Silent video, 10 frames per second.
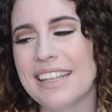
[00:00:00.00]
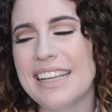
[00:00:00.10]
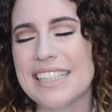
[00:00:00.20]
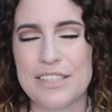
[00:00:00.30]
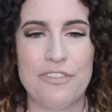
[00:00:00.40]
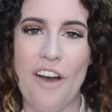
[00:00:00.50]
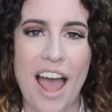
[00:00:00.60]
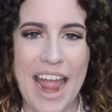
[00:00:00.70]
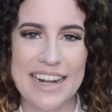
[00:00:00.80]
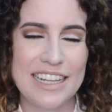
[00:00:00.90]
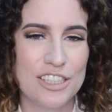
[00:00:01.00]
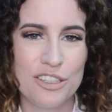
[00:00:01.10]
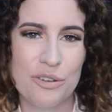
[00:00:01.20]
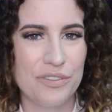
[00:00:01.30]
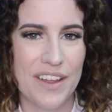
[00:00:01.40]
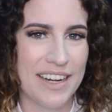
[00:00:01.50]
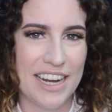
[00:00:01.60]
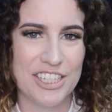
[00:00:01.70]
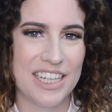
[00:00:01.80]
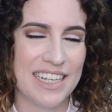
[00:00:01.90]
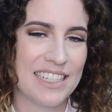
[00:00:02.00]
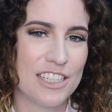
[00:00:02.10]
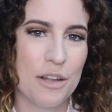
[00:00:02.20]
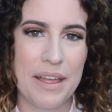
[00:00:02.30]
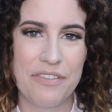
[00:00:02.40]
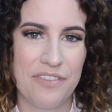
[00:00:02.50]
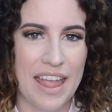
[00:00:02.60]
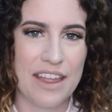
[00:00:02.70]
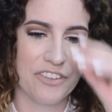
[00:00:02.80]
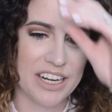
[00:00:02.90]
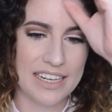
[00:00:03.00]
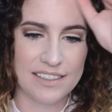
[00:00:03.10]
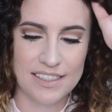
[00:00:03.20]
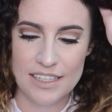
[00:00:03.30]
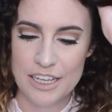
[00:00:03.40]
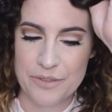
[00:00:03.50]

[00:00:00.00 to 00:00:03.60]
It's fine. It's a good foundation. It's not my favorite.